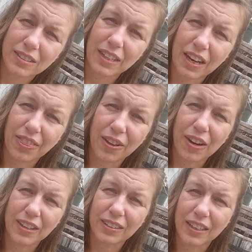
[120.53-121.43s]
that I
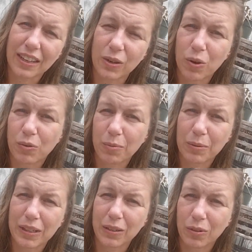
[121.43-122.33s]
thought that I had
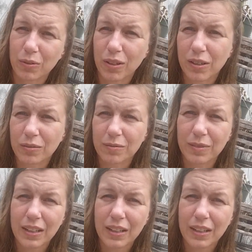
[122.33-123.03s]
overbeaten, overcome,